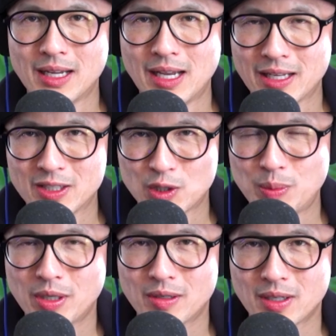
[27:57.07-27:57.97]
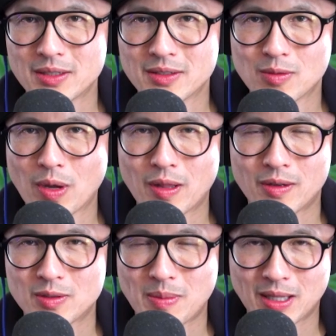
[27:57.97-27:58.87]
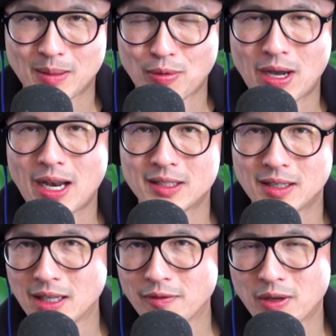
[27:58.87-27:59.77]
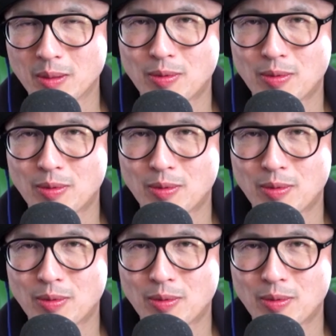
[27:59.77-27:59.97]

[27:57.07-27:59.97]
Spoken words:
an experience, whether it's about the product, the delivery of the